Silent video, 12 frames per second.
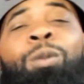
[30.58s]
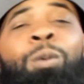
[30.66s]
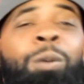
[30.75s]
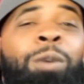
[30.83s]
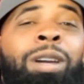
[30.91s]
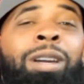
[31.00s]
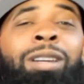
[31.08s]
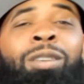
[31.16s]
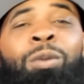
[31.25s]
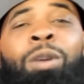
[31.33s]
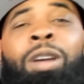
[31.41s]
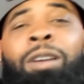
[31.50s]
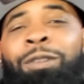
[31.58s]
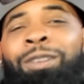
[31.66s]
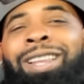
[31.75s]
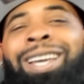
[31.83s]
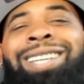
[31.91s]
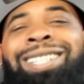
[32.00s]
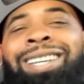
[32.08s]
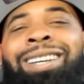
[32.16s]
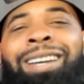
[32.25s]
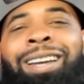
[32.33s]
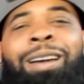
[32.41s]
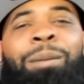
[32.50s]
way we're going to do that if you like,
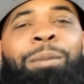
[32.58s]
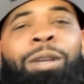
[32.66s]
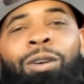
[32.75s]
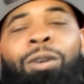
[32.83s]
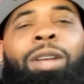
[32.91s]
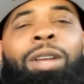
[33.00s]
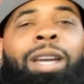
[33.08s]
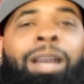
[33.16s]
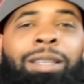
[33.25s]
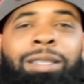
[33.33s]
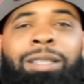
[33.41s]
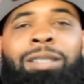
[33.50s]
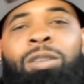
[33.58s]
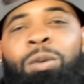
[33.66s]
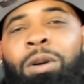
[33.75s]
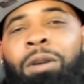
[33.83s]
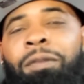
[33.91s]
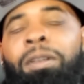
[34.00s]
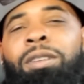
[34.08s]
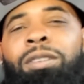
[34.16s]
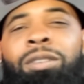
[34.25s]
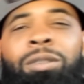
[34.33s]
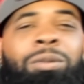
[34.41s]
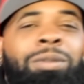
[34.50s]
share, and comment on the content. So without
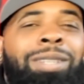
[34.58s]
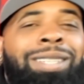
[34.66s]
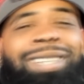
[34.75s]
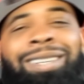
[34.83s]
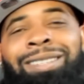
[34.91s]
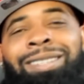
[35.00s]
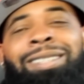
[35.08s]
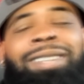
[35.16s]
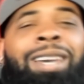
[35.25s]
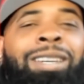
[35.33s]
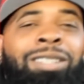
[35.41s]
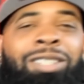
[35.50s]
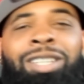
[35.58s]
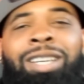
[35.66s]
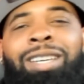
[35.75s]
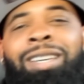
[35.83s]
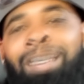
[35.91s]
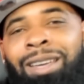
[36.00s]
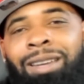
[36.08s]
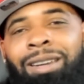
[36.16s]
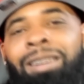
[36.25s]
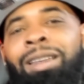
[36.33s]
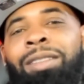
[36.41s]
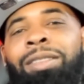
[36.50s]
further ado, let's get into this XG.
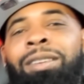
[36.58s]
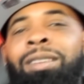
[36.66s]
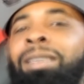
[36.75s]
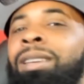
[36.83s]
Nothing.